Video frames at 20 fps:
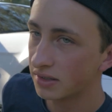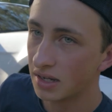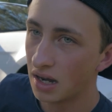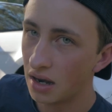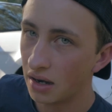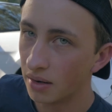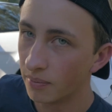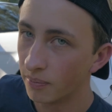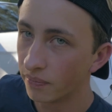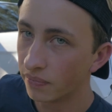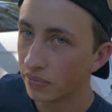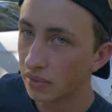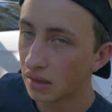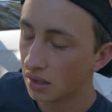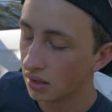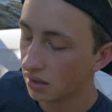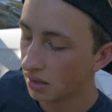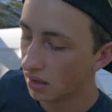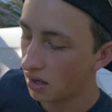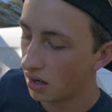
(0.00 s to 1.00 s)
time.
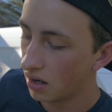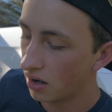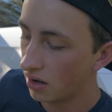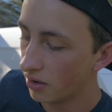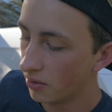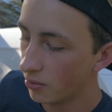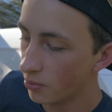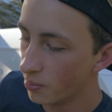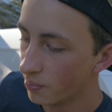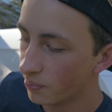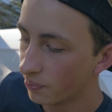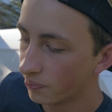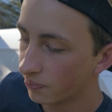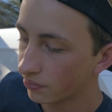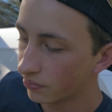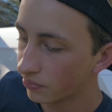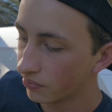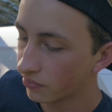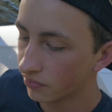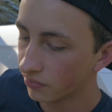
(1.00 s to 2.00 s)

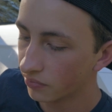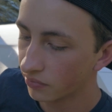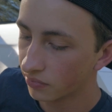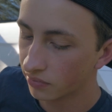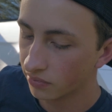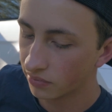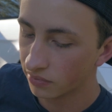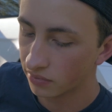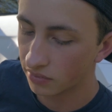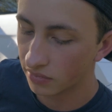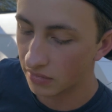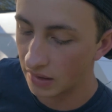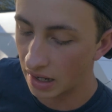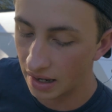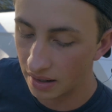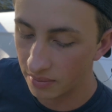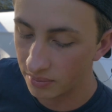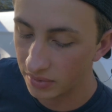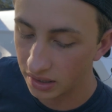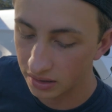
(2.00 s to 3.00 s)

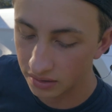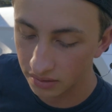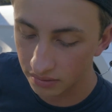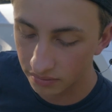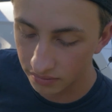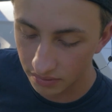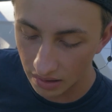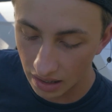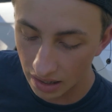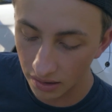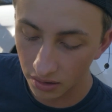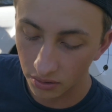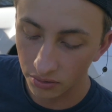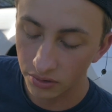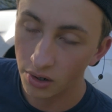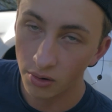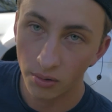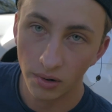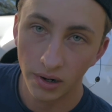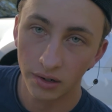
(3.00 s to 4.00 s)
I mean, I don't
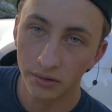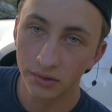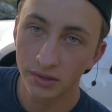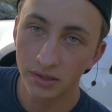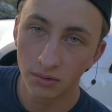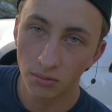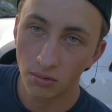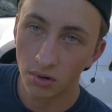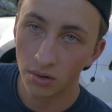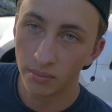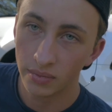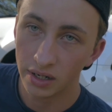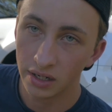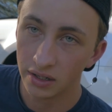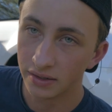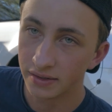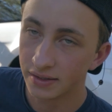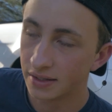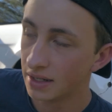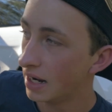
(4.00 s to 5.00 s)
know what else you want me
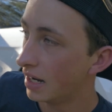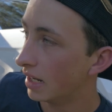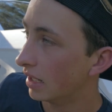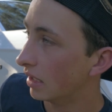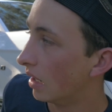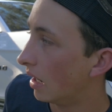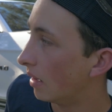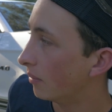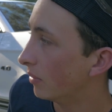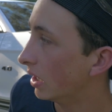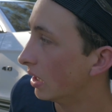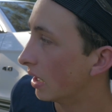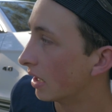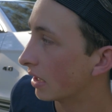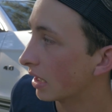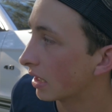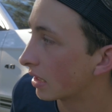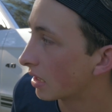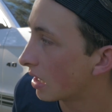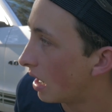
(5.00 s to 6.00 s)
to say. I mean, I
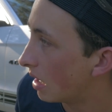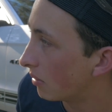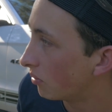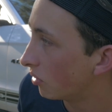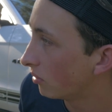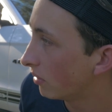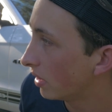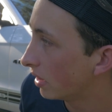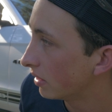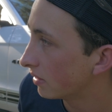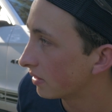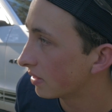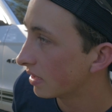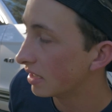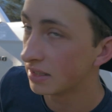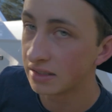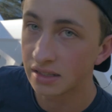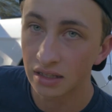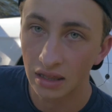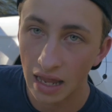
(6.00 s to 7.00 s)
get compliments.
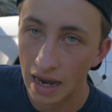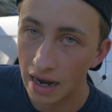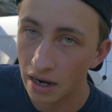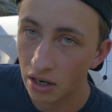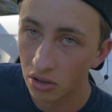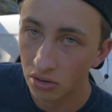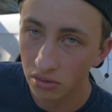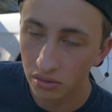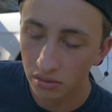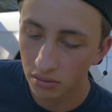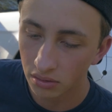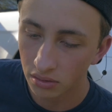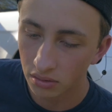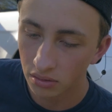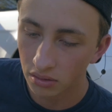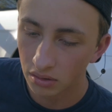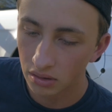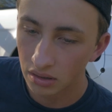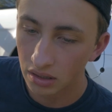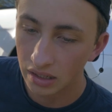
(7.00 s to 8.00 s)
It's loud.
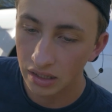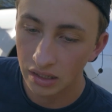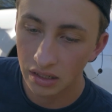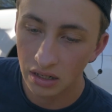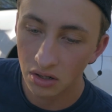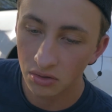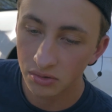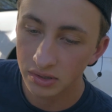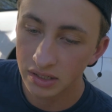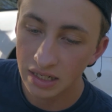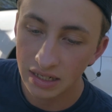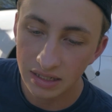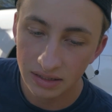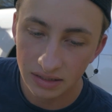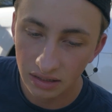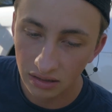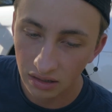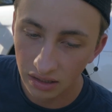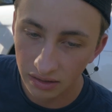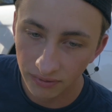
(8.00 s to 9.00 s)
It goes
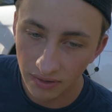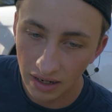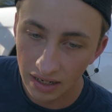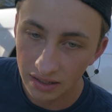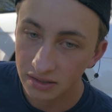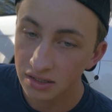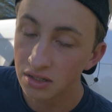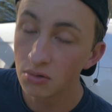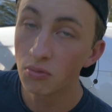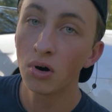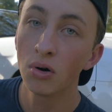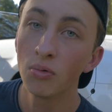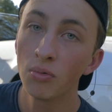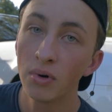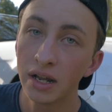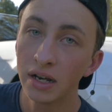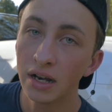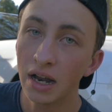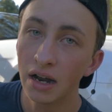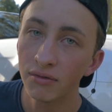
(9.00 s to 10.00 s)
decently fast. You won't
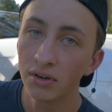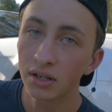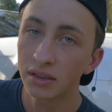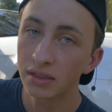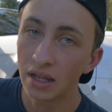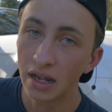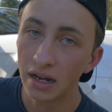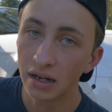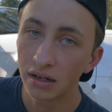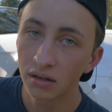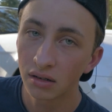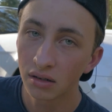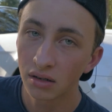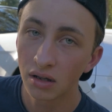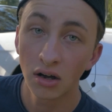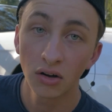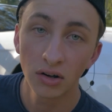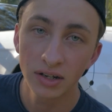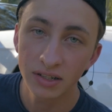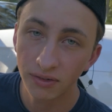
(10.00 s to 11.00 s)
win everything.
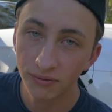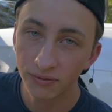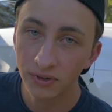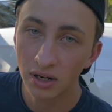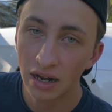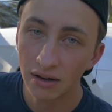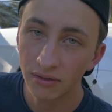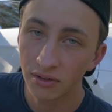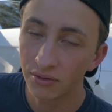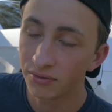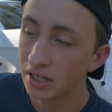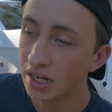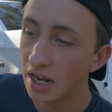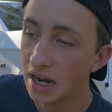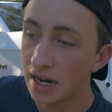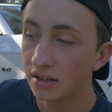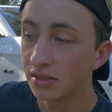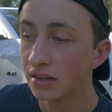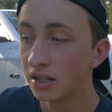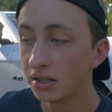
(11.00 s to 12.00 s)
Unless if you have a
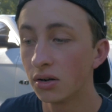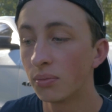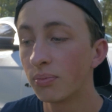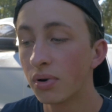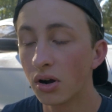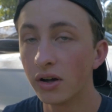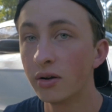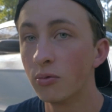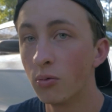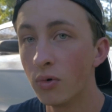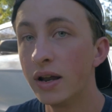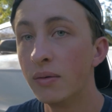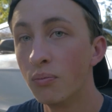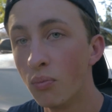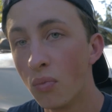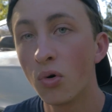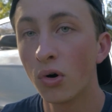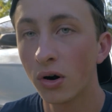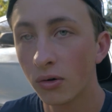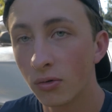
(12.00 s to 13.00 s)
V8, then you'll probably win
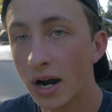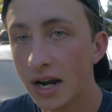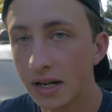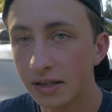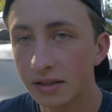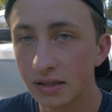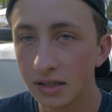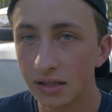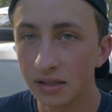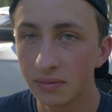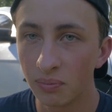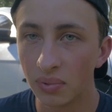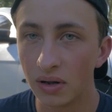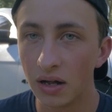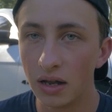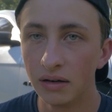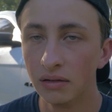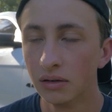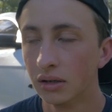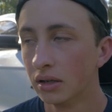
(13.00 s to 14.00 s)
more races.
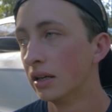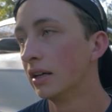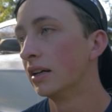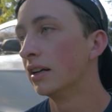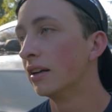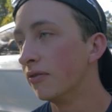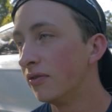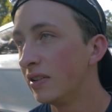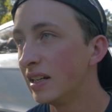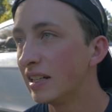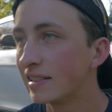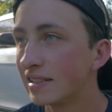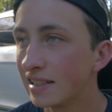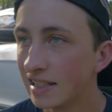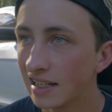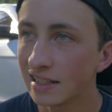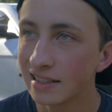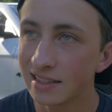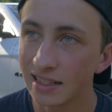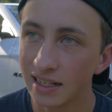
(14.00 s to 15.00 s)
But in a
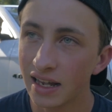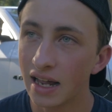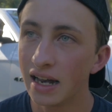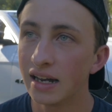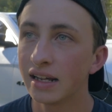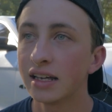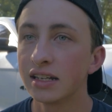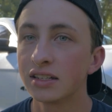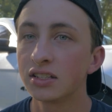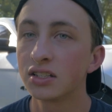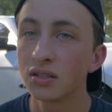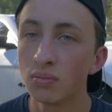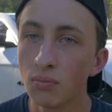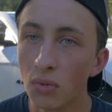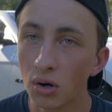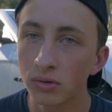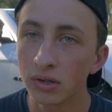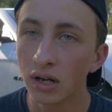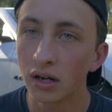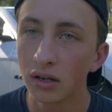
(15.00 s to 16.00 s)
V6, you kind of get
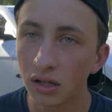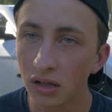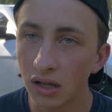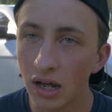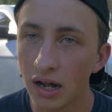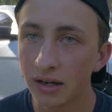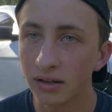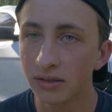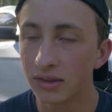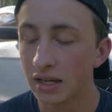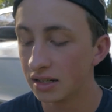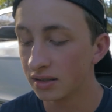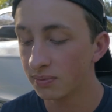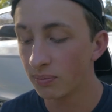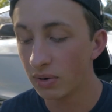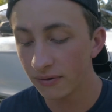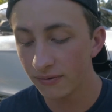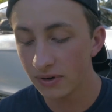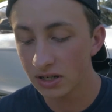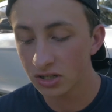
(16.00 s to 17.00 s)
smoked on a lot of things.
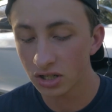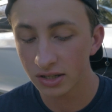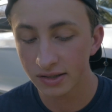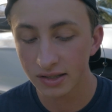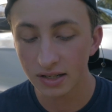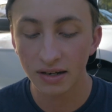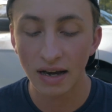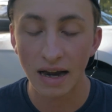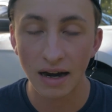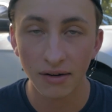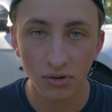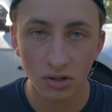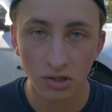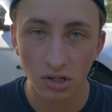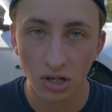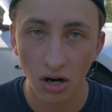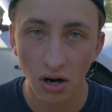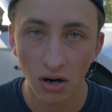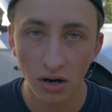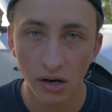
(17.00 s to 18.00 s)
But if it's just an
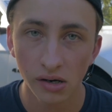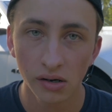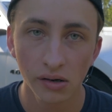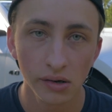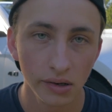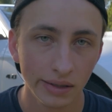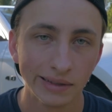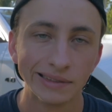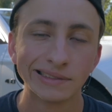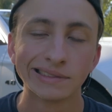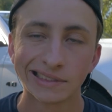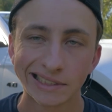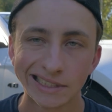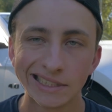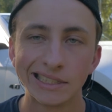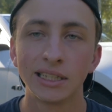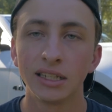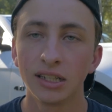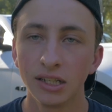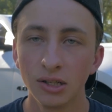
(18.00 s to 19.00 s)
average car,
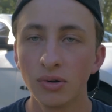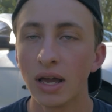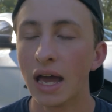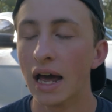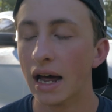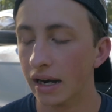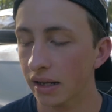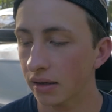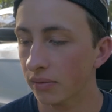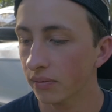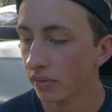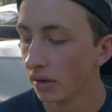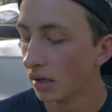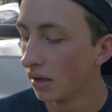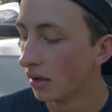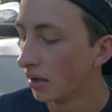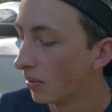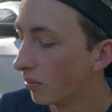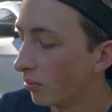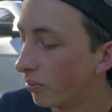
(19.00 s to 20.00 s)
you got it.
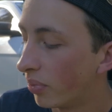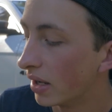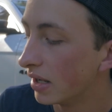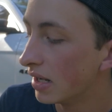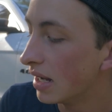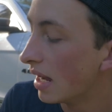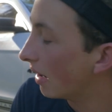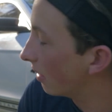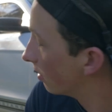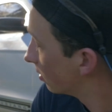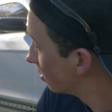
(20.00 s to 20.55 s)
But yeah,